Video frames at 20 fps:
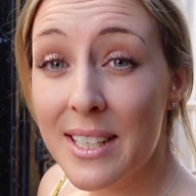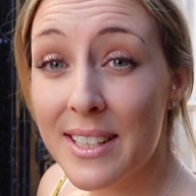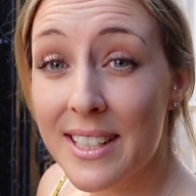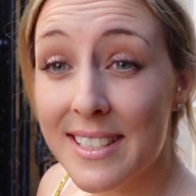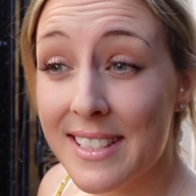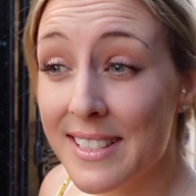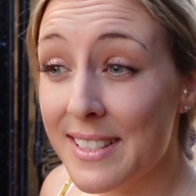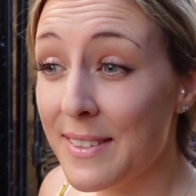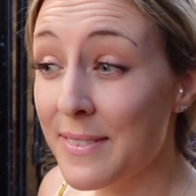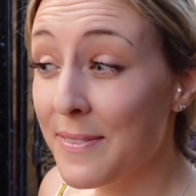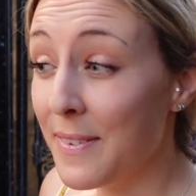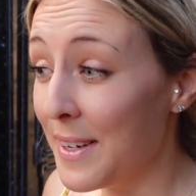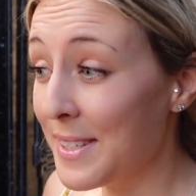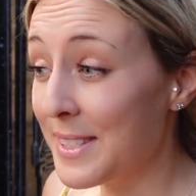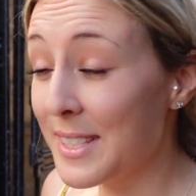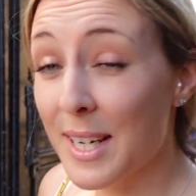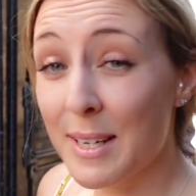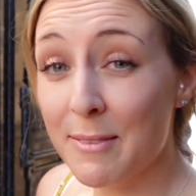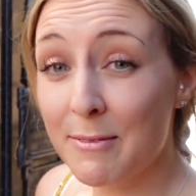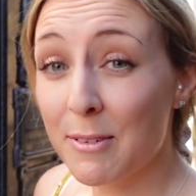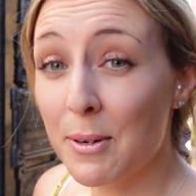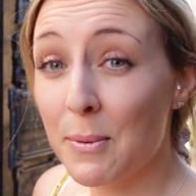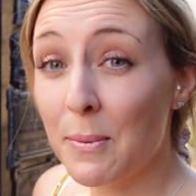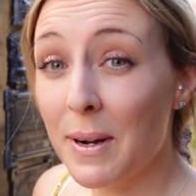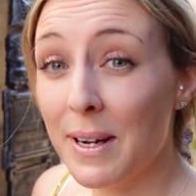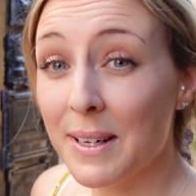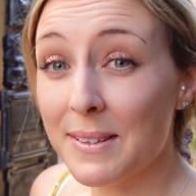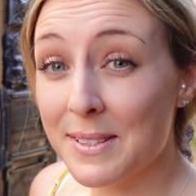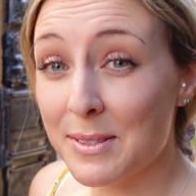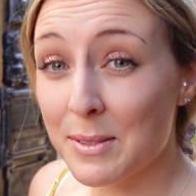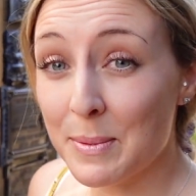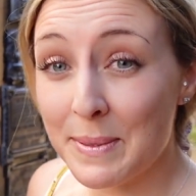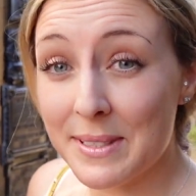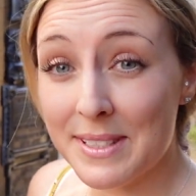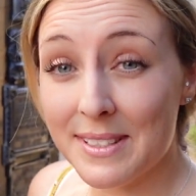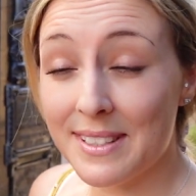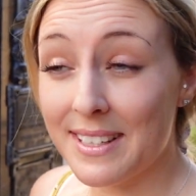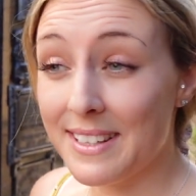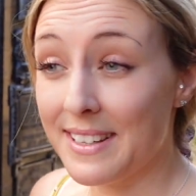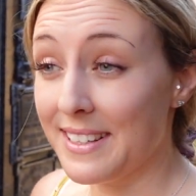This is the first time for a while since we've been
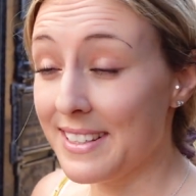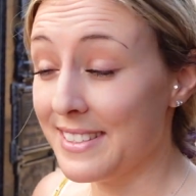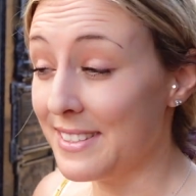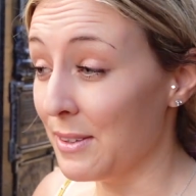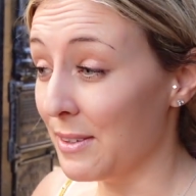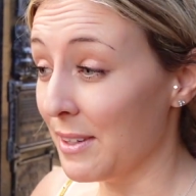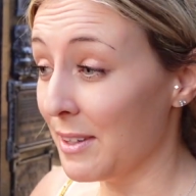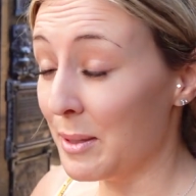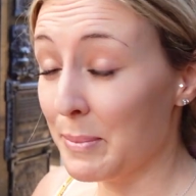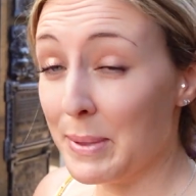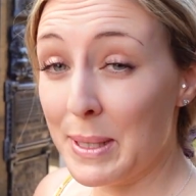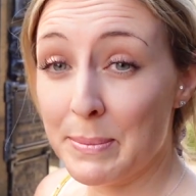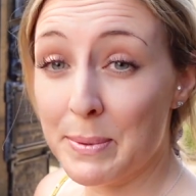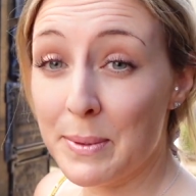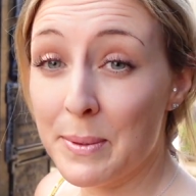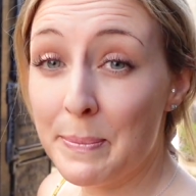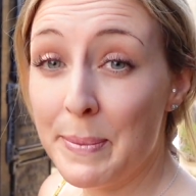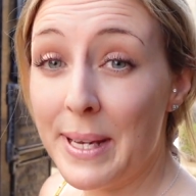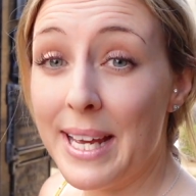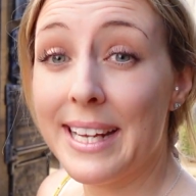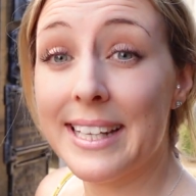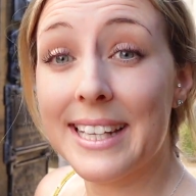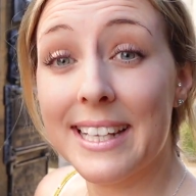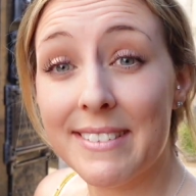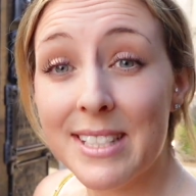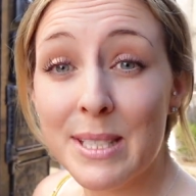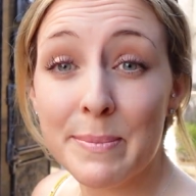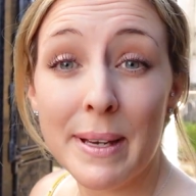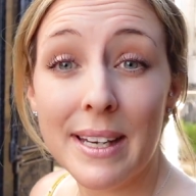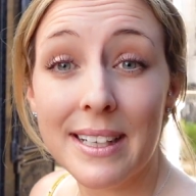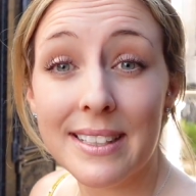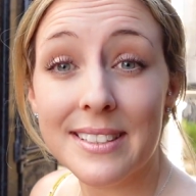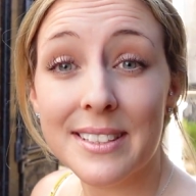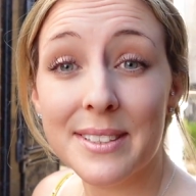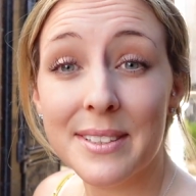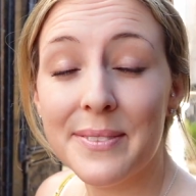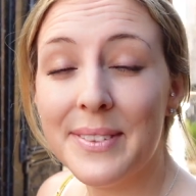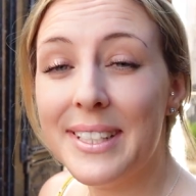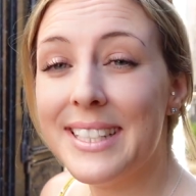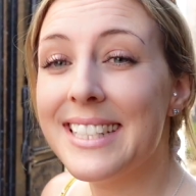studying that there's not a lot of people paying their respects
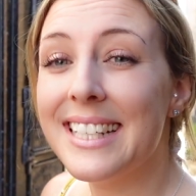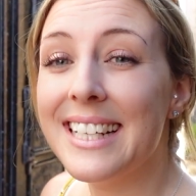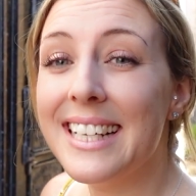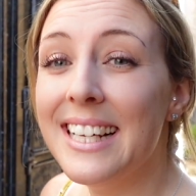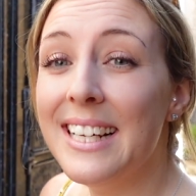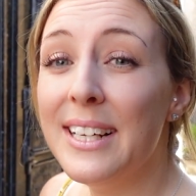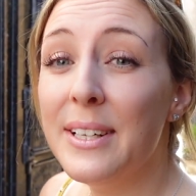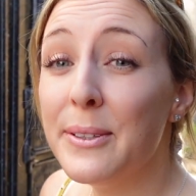to Evita.